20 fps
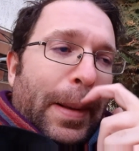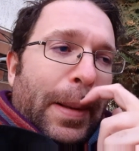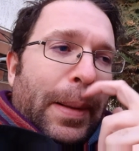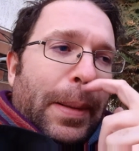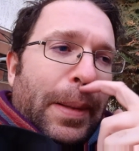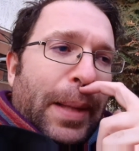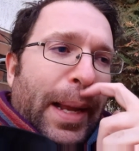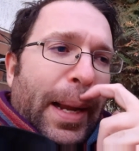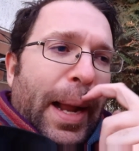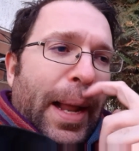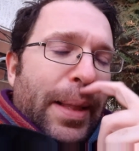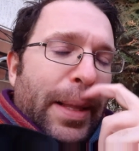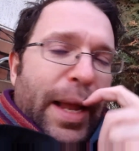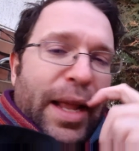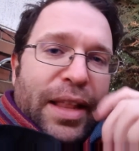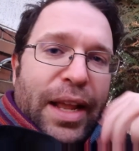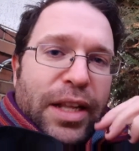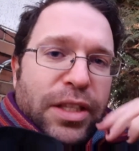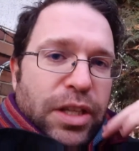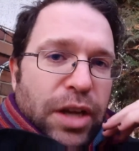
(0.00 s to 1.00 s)
Like,
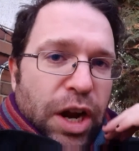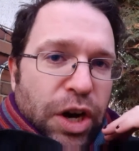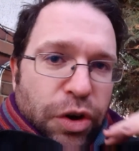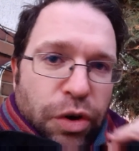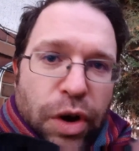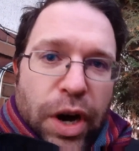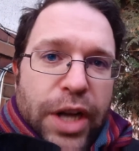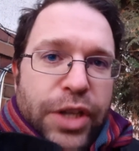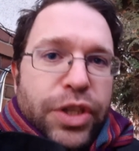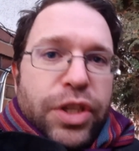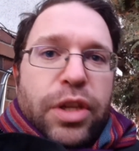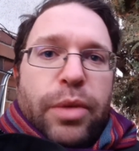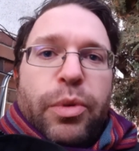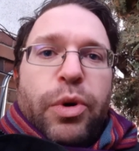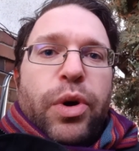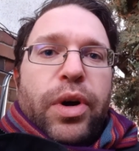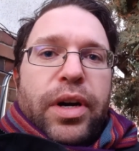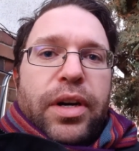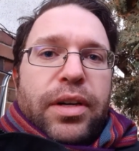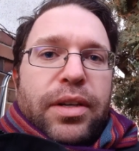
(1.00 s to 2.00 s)
and that's across the
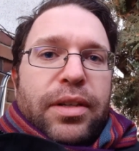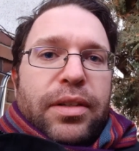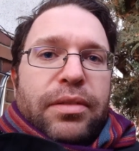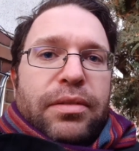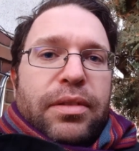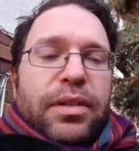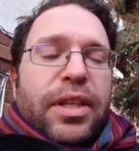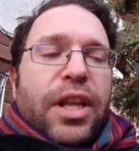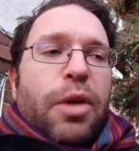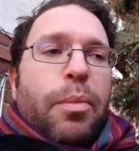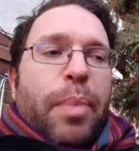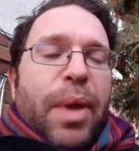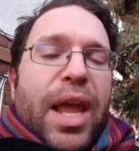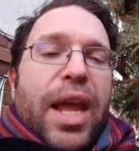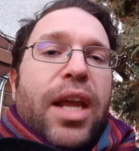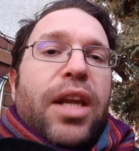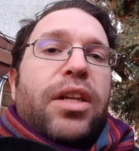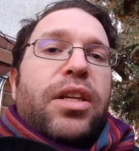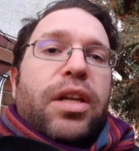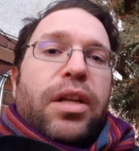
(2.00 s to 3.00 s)
board. They're
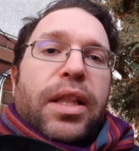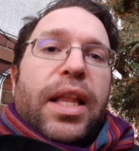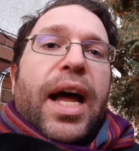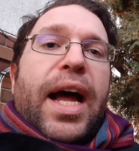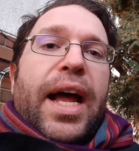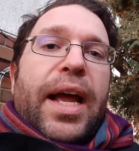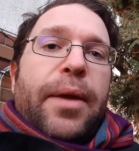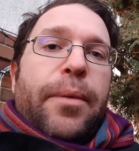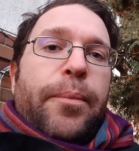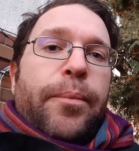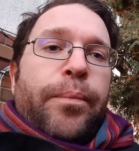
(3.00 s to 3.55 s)
paid to lie.